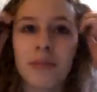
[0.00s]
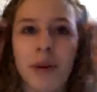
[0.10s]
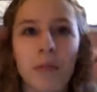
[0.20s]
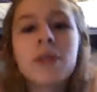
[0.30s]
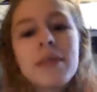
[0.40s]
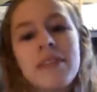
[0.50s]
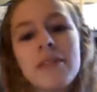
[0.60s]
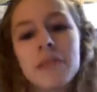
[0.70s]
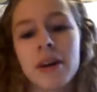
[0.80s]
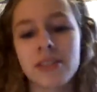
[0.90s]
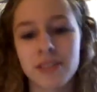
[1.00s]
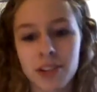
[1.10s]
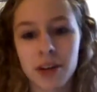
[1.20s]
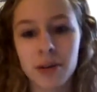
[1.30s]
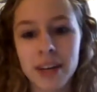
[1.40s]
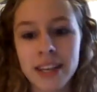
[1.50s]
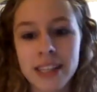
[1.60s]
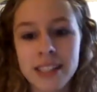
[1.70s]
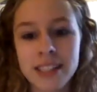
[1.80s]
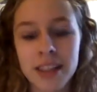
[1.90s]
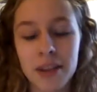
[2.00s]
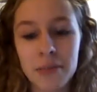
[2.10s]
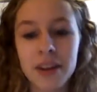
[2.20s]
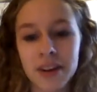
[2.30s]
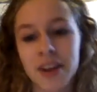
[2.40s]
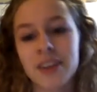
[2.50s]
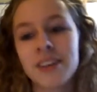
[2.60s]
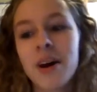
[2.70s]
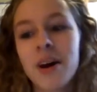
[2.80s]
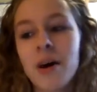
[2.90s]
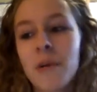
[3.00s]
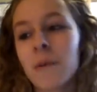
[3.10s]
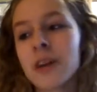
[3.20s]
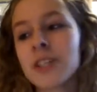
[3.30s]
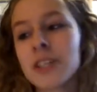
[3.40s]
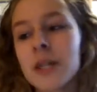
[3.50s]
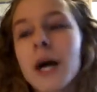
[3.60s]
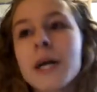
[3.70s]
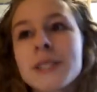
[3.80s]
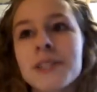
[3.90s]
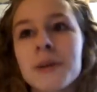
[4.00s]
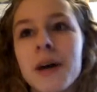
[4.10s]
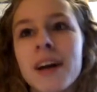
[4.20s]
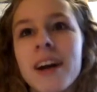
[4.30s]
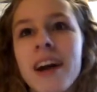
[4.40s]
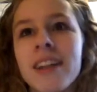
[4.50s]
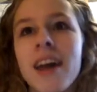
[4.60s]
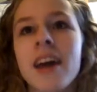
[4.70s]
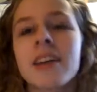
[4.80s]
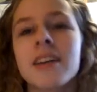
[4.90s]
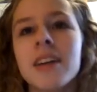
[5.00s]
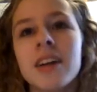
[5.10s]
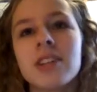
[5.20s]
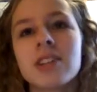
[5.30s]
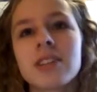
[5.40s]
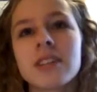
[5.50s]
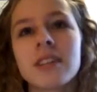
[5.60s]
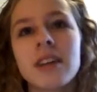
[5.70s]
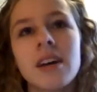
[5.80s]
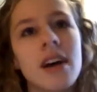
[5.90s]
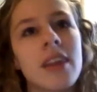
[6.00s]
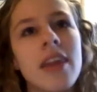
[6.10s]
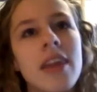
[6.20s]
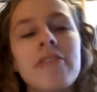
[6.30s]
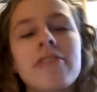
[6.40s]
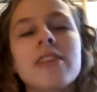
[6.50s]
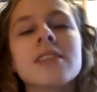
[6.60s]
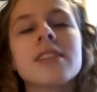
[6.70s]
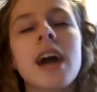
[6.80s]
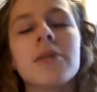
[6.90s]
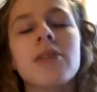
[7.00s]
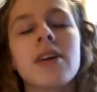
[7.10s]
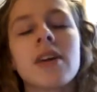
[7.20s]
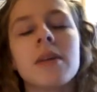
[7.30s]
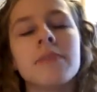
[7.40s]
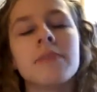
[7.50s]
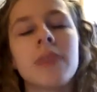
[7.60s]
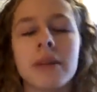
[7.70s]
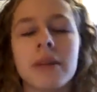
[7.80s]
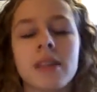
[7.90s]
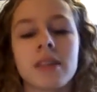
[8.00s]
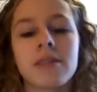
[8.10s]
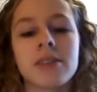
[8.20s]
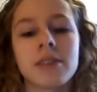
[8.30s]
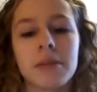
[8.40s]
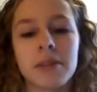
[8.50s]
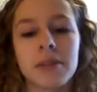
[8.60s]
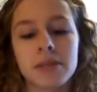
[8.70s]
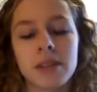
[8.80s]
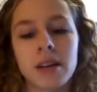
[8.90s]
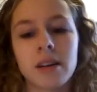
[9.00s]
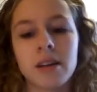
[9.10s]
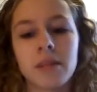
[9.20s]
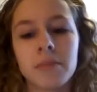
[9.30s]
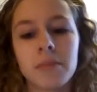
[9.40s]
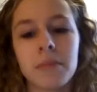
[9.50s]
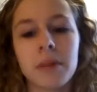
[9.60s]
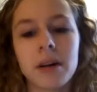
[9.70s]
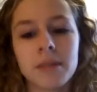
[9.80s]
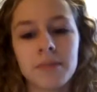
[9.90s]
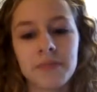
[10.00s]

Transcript: one of my favorite parts of the show is the mirror. When she locks the door, and then just that first time you hear him, I mean, it's not the first time you hear him sing, but